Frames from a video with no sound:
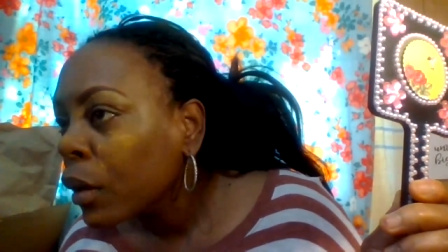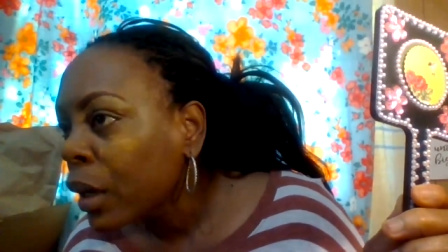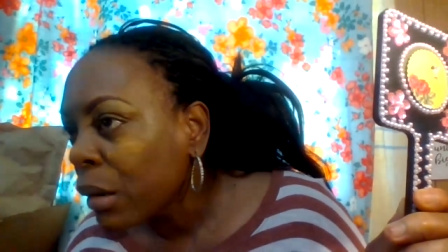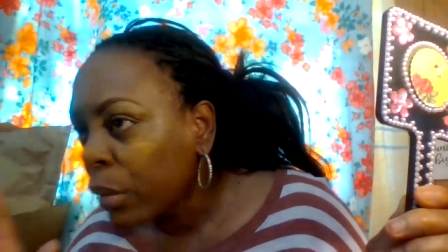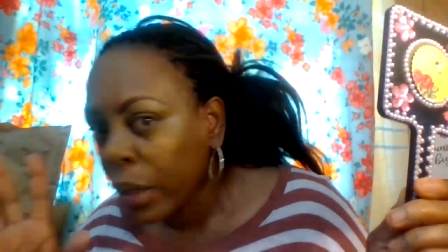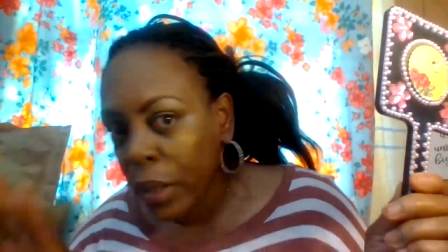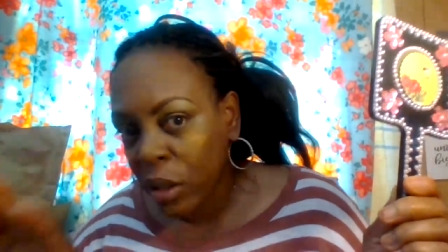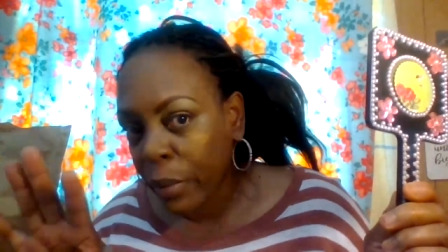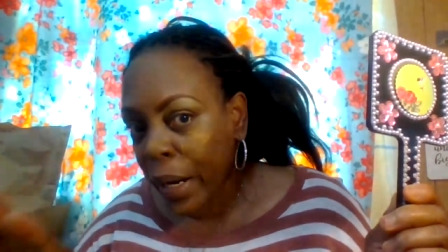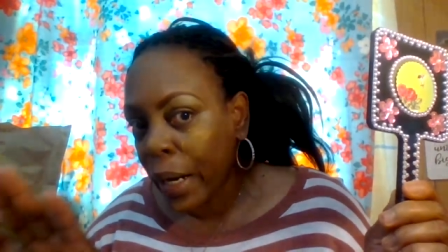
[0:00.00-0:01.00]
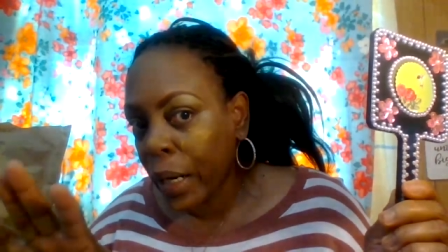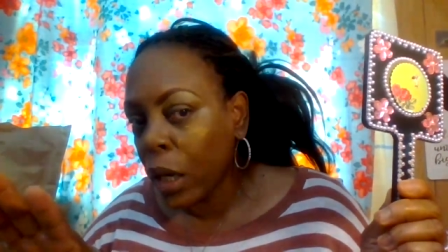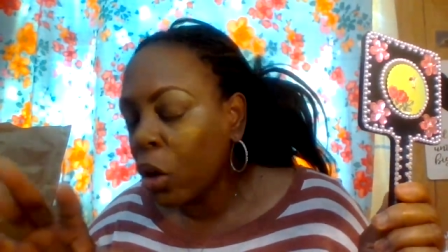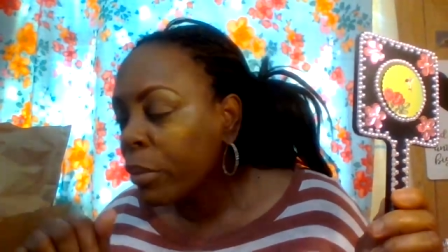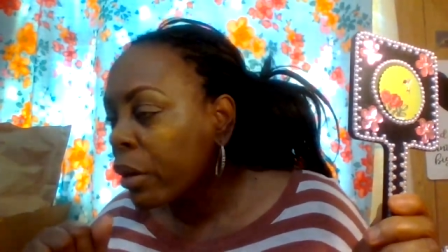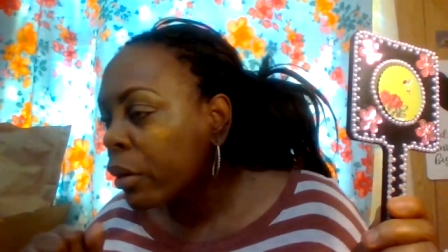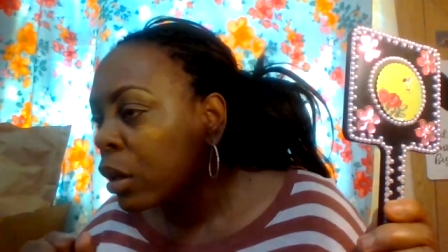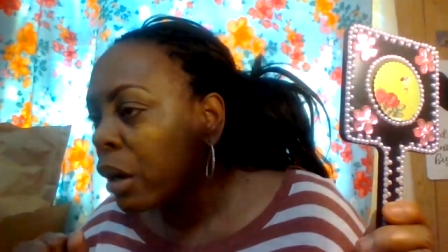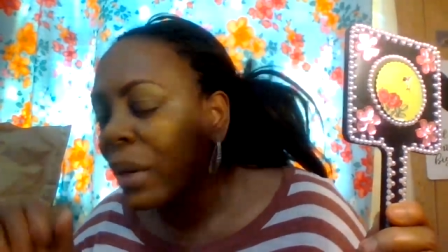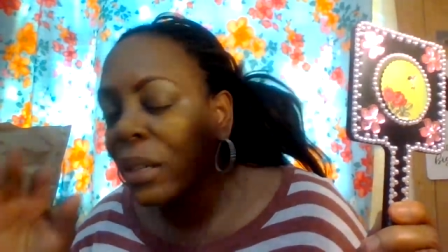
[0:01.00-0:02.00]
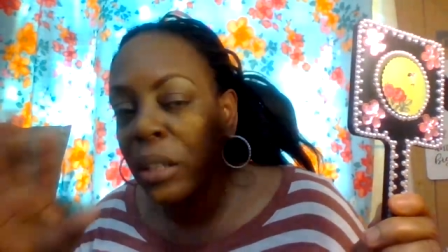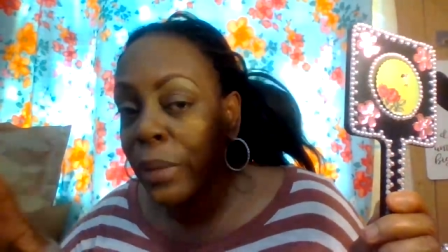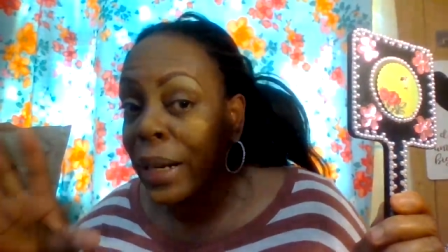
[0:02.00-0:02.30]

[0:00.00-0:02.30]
And I'm looking to my handheld mirror, I mean to my